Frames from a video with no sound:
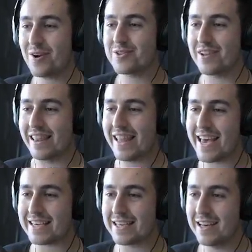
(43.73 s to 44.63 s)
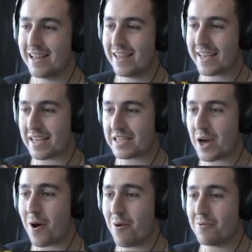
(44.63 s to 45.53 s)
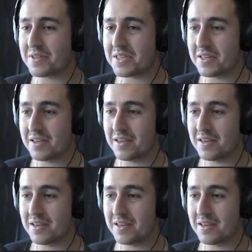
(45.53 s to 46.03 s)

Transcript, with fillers: get all the leg like a goat.